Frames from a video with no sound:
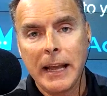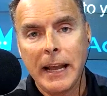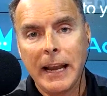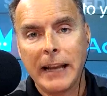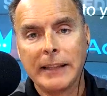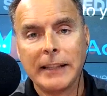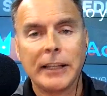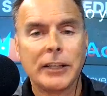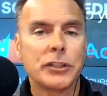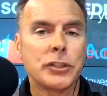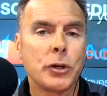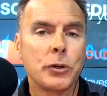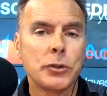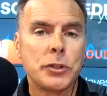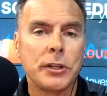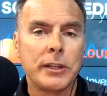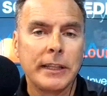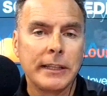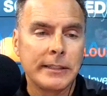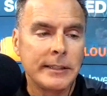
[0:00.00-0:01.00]
And then it shows
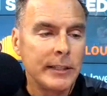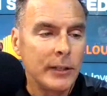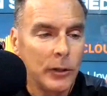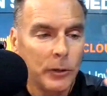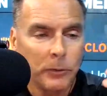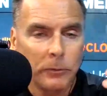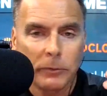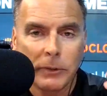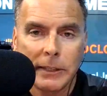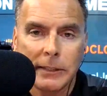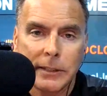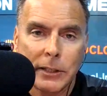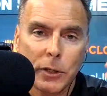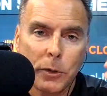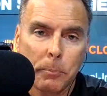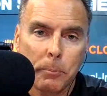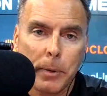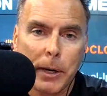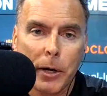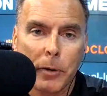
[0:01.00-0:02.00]
you these little
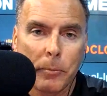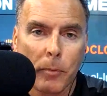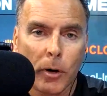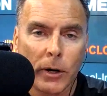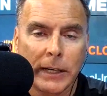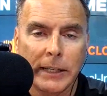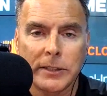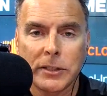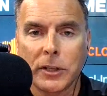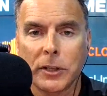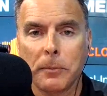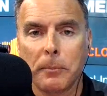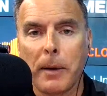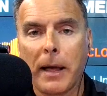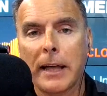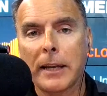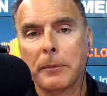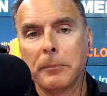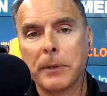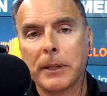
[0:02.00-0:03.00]
bear markets on the
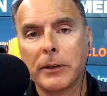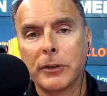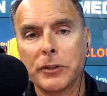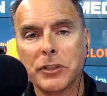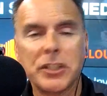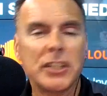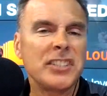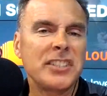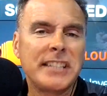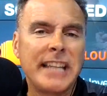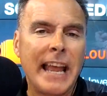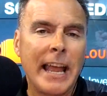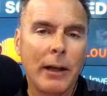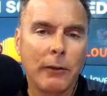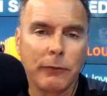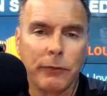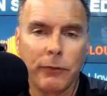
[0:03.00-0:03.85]
bottom that are just down